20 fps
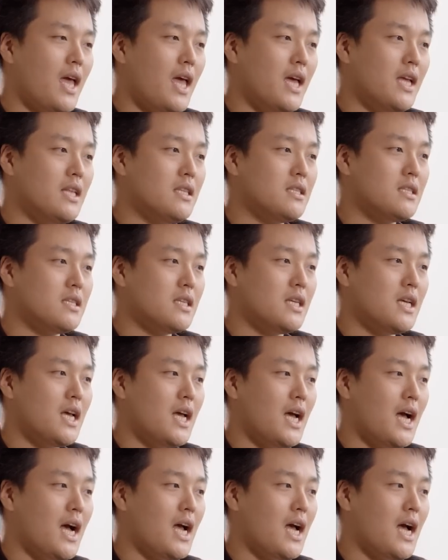And
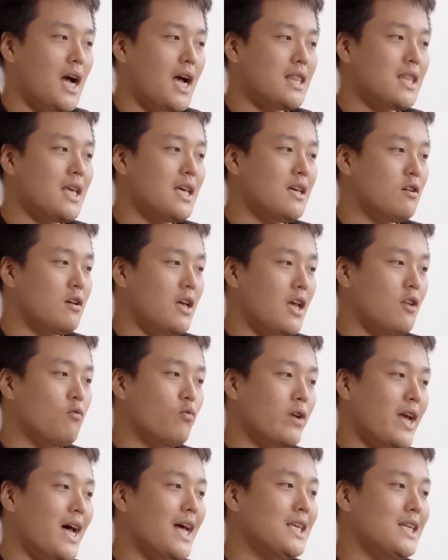I think
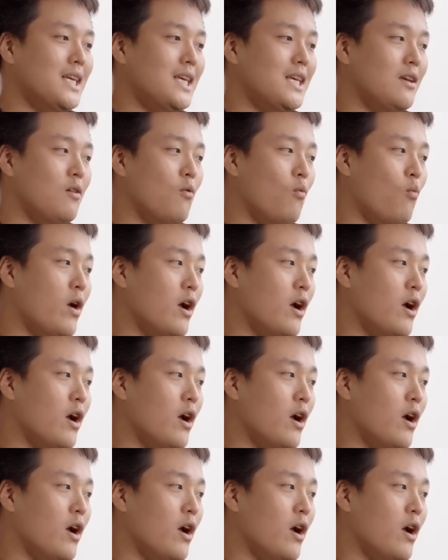in reality,